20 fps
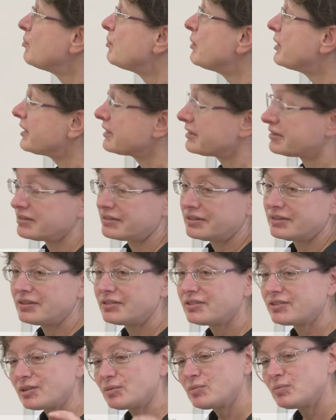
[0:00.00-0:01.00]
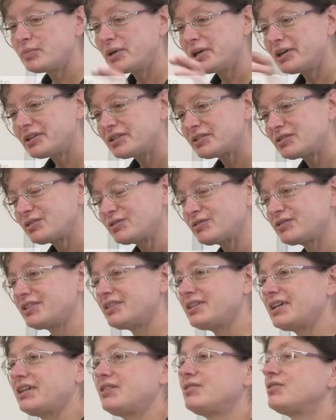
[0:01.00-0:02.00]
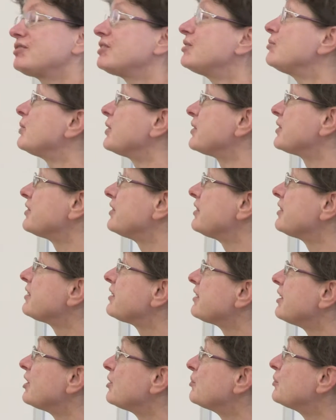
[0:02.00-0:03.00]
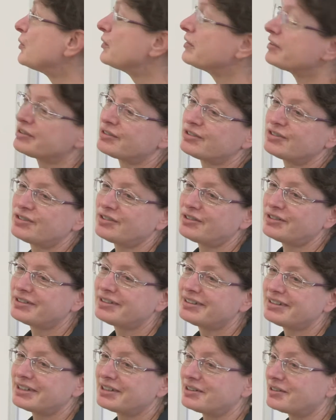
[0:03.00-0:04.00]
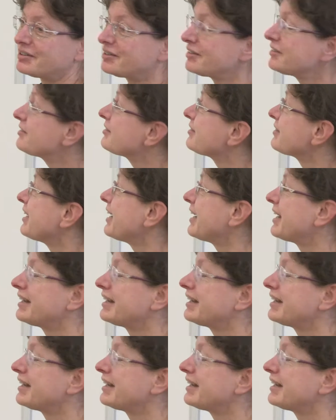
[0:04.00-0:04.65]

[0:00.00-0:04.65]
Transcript: But some parts of the nitrogen budget are more uncertain than others.